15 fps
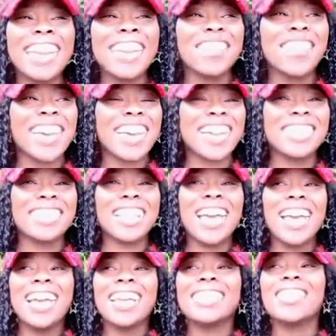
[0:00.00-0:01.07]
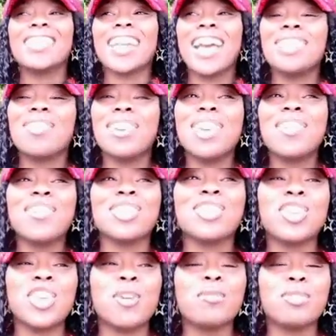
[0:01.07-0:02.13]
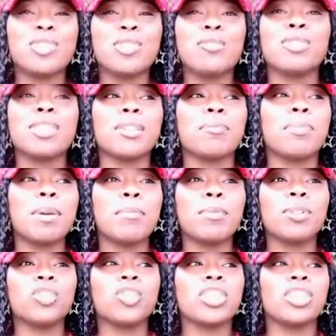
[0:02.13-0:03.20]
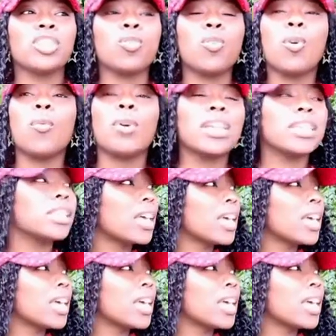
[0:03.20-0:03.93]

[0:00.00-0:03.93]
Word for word: anyways, so that's what he was he was used to people just doing what he